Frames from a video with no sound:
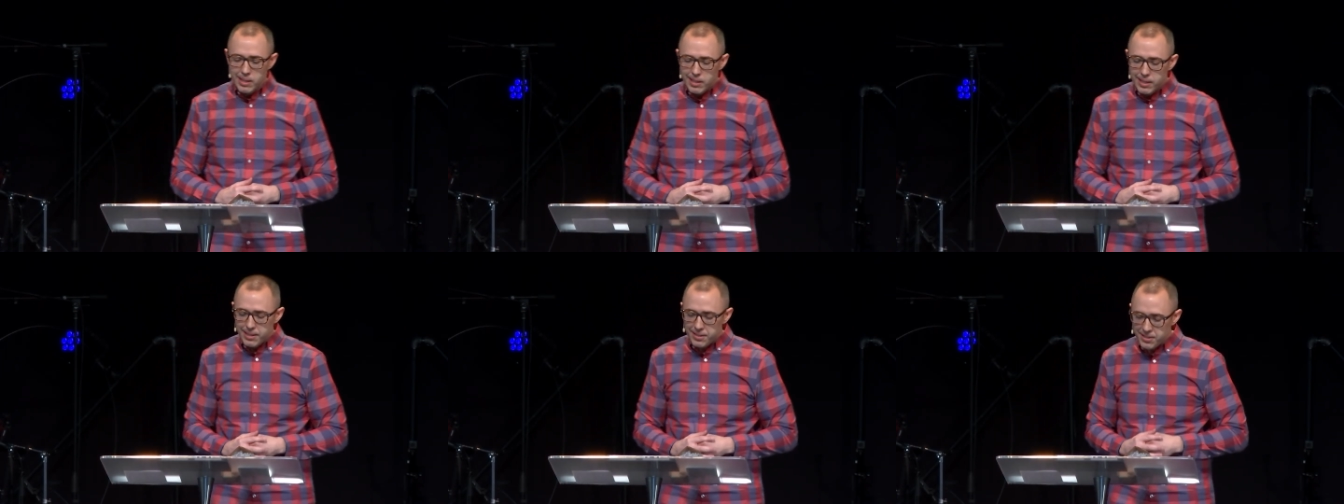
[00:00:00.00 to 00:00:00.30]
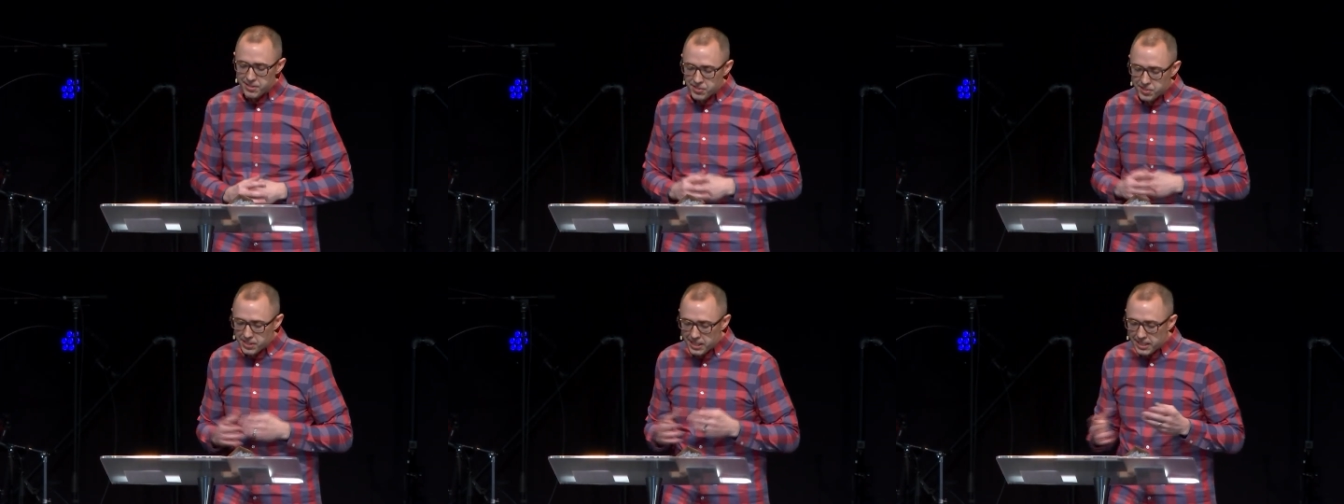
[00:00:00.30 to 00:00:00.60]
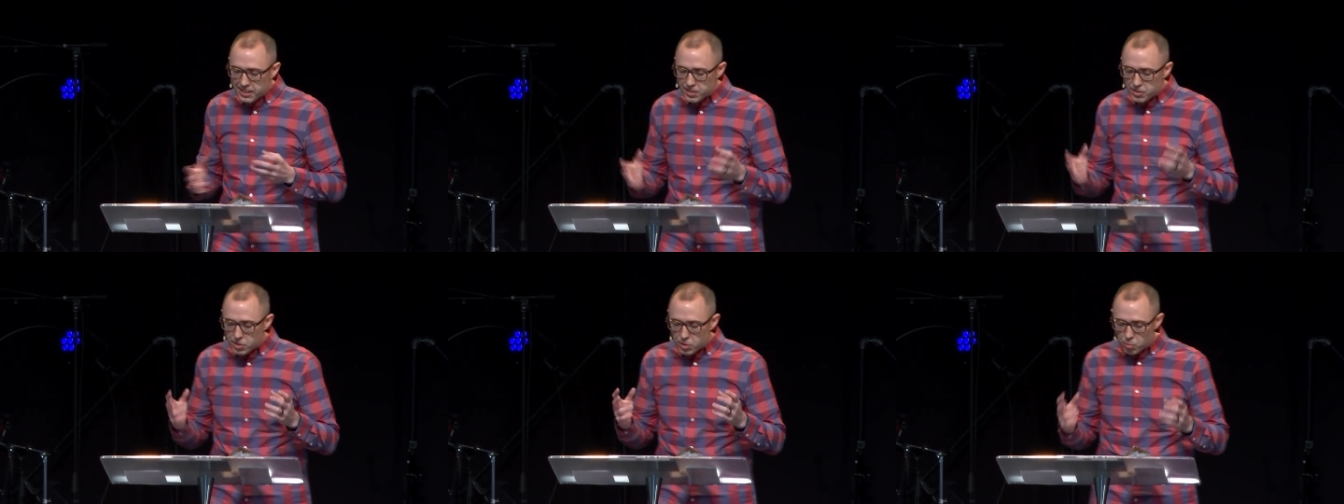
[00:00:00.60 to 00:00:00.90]
And the
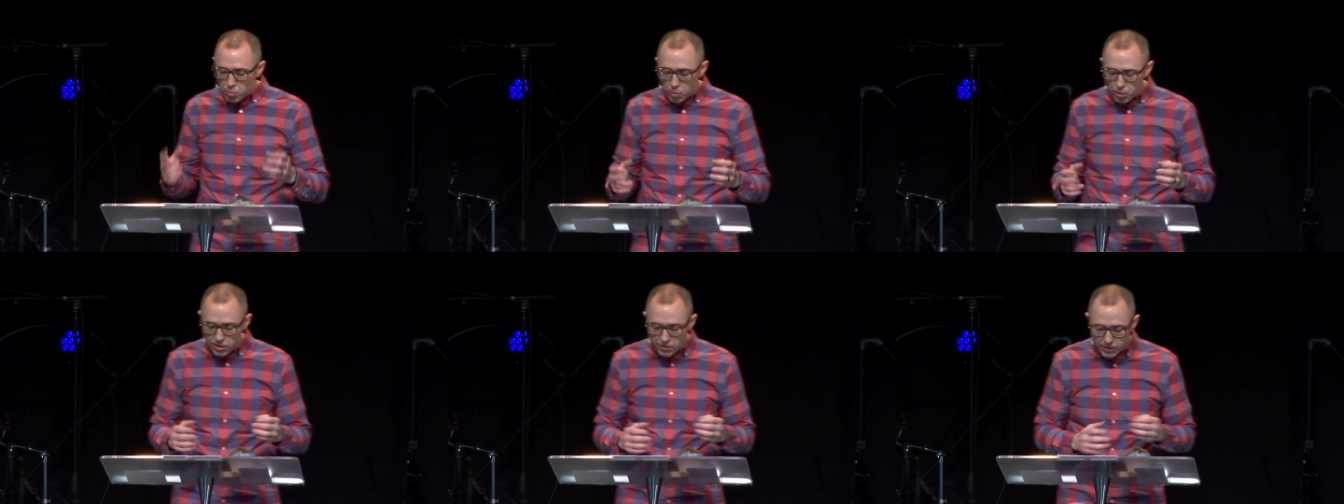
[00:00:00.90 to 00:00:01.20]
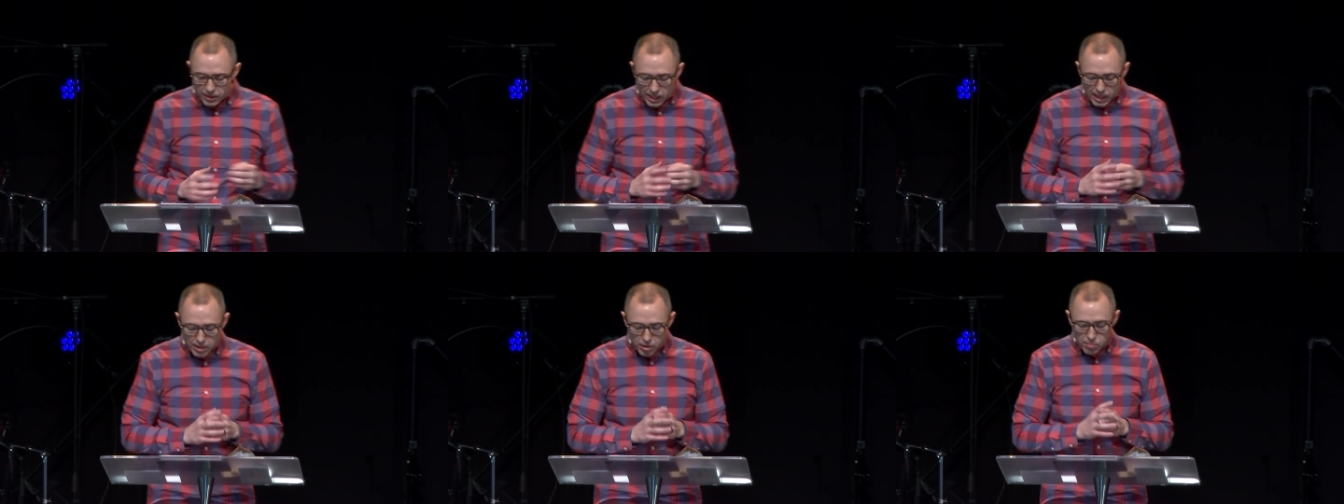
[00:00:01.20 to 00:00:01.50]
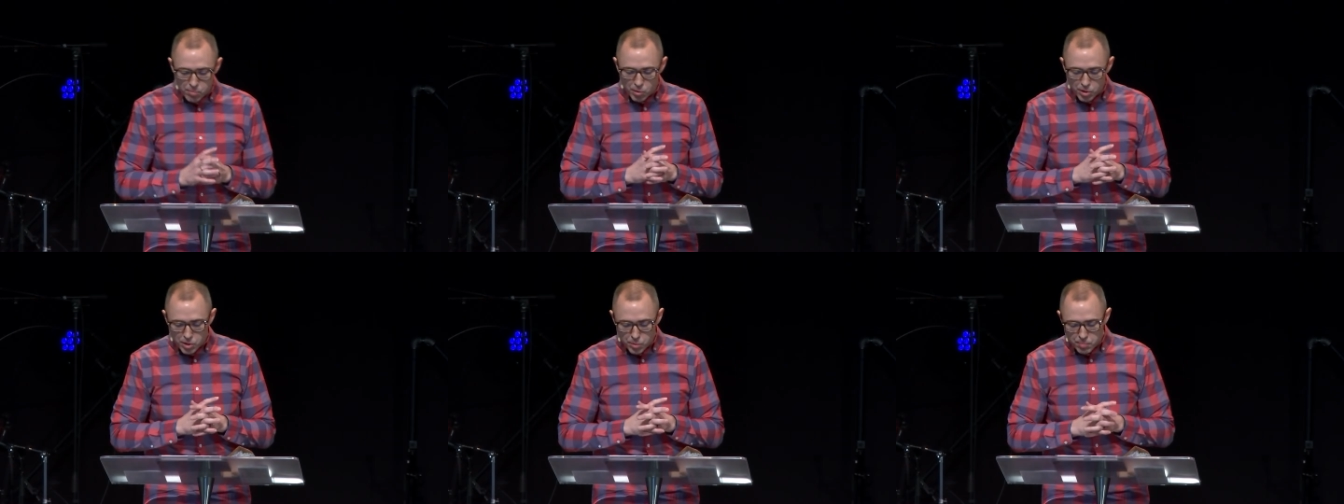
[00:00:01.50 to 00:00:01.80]
seed is the word of God, or
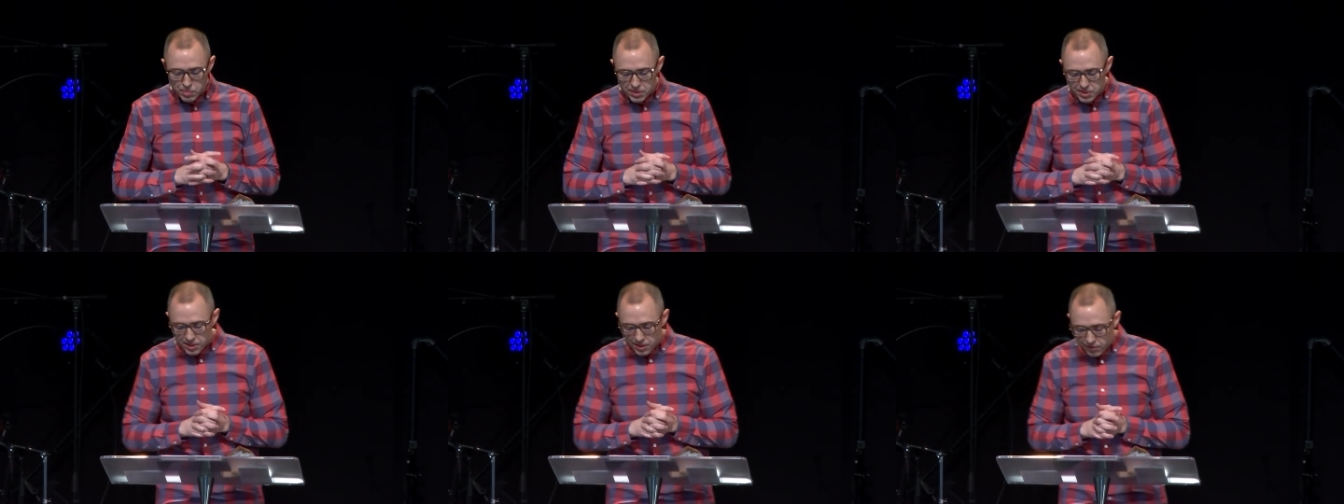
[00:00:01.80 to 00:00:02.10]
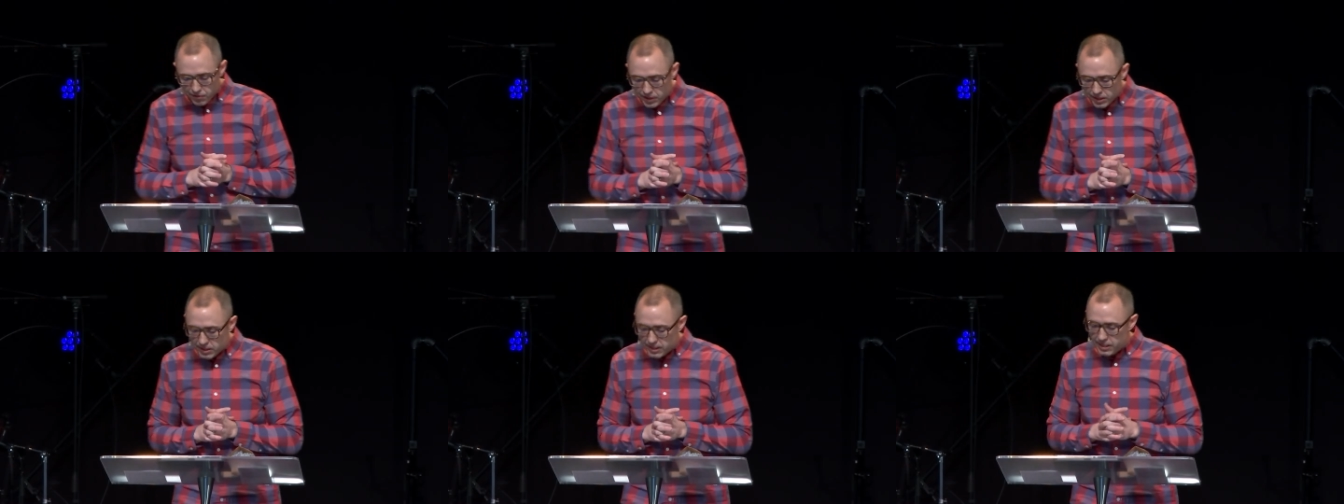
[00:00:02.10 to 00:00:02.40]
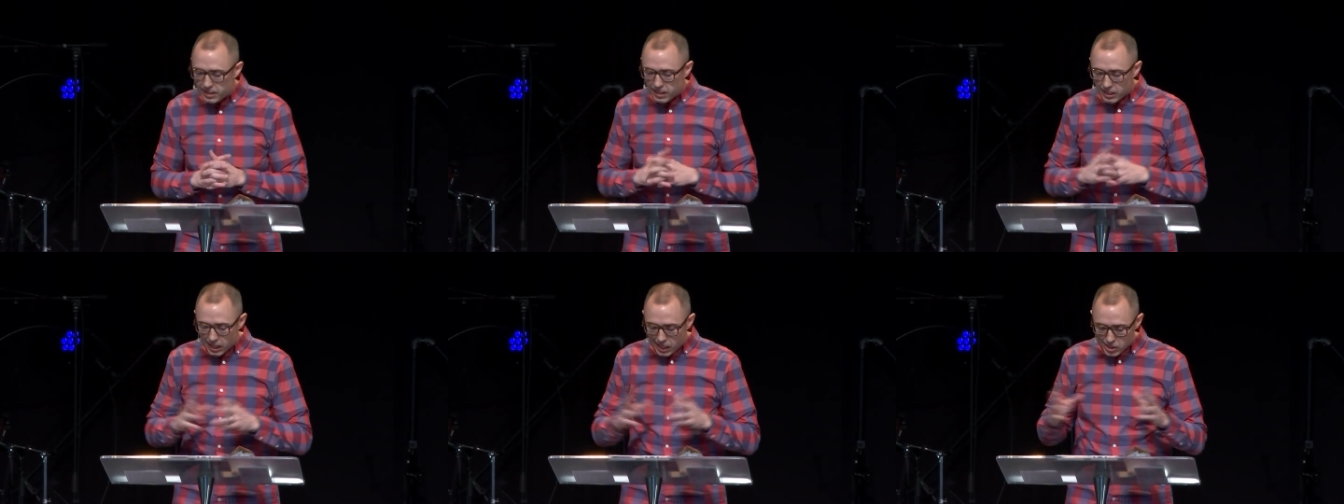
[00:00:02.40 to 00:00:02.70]
more specifically,
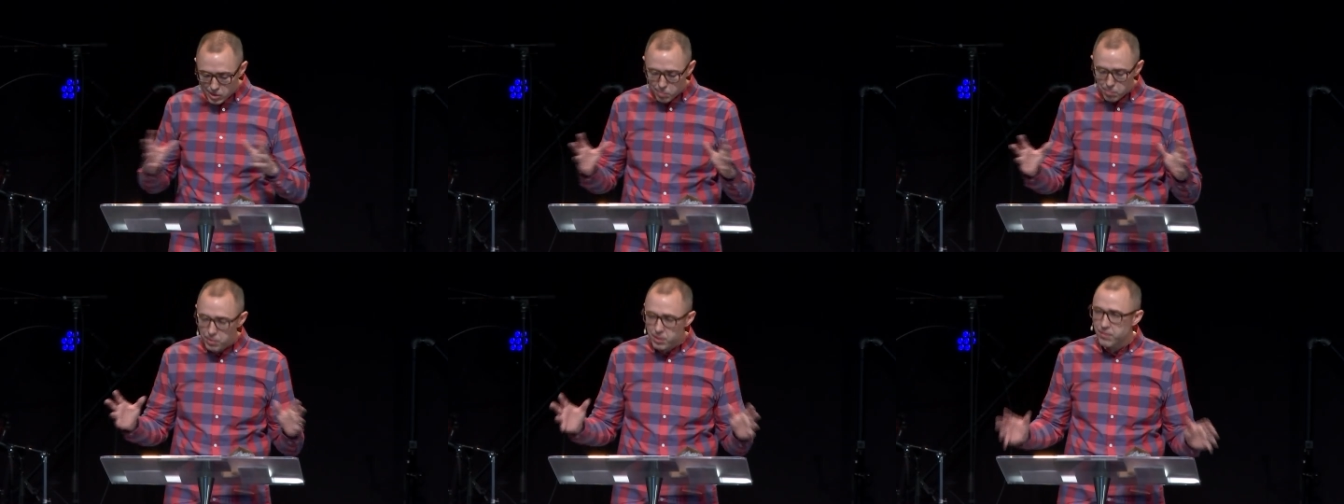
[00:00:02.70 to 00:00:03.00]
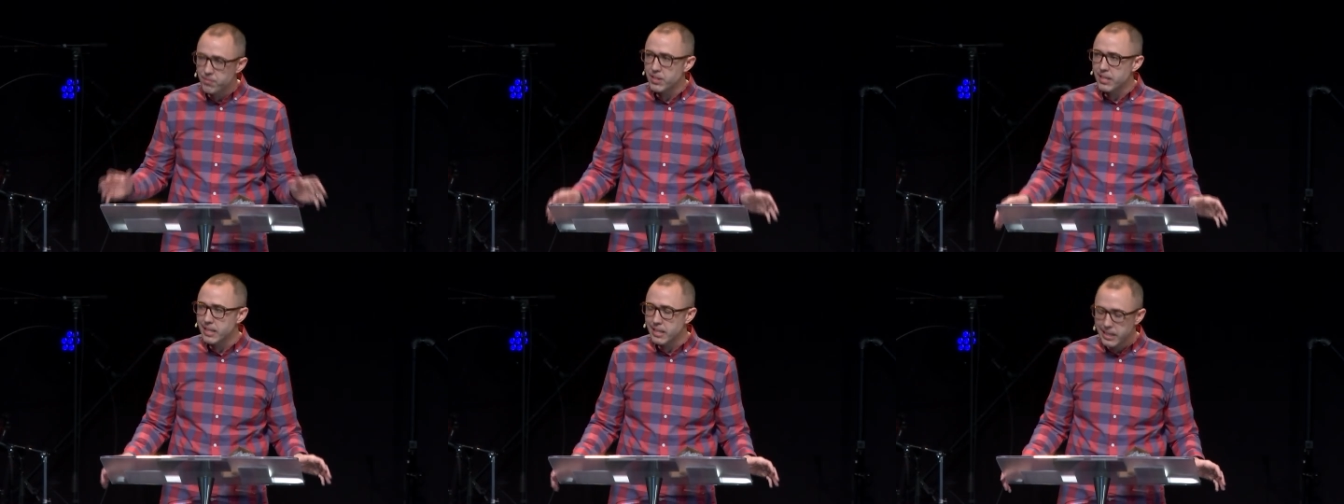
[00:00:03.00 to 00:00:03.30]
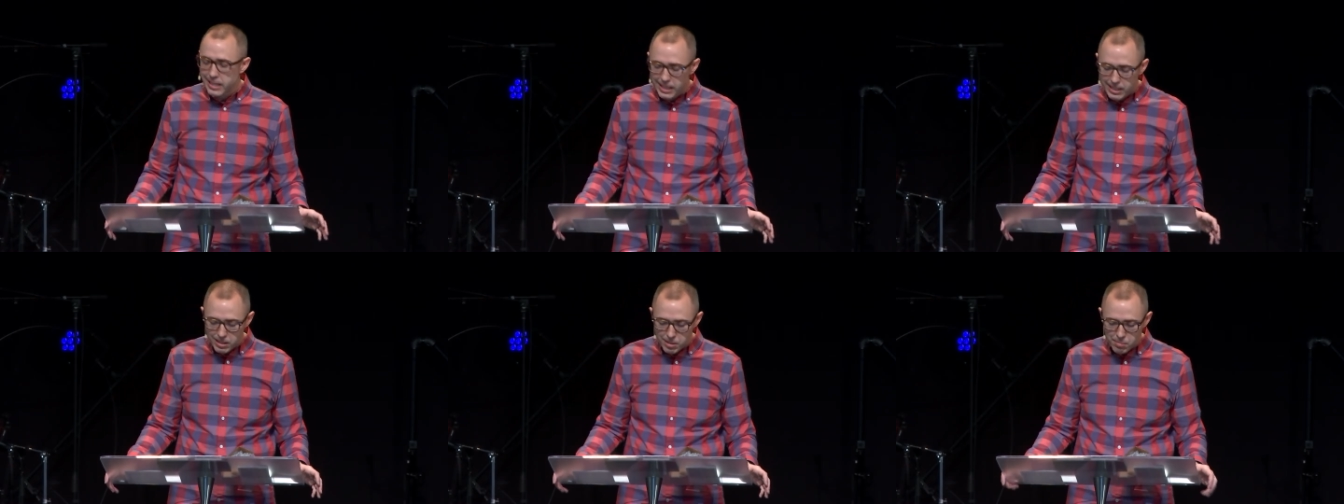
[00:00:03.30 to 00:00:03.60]
the gospel of the
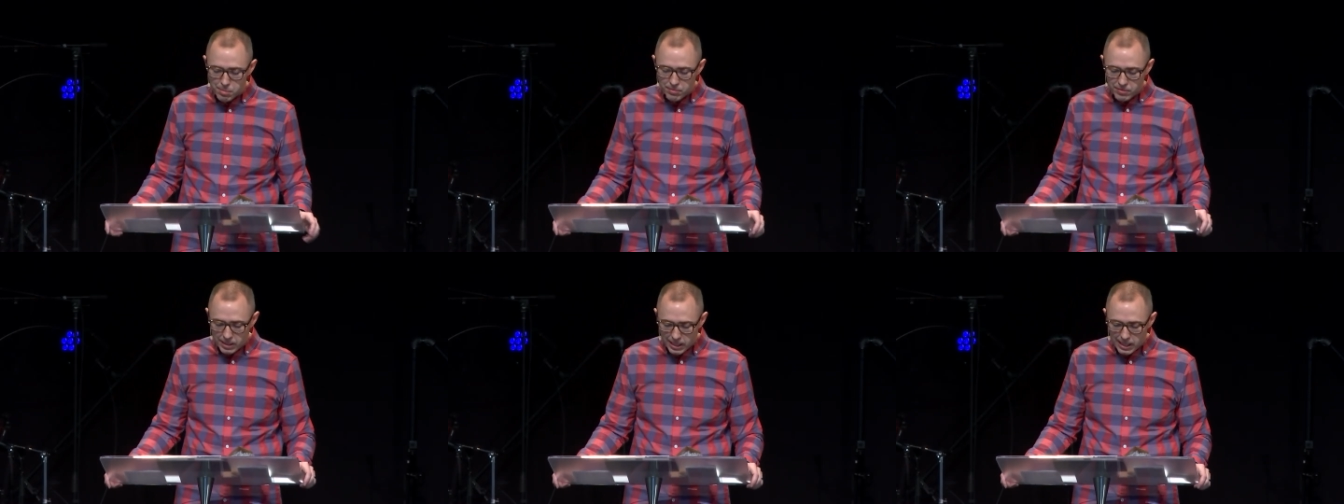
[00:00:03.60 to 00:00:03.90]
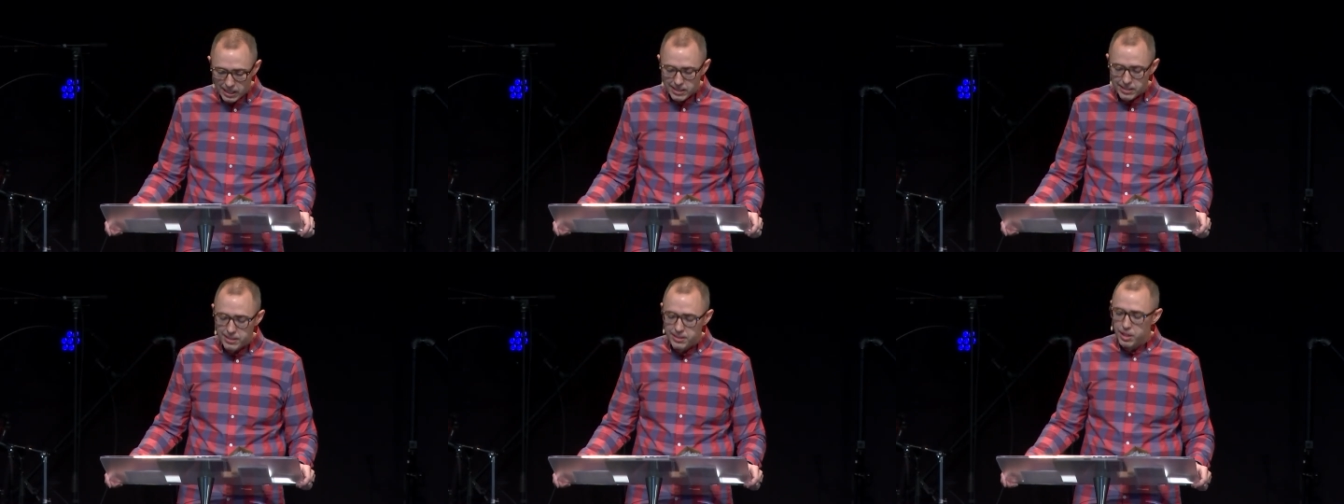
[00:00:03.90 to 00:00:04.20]
kingdom of God.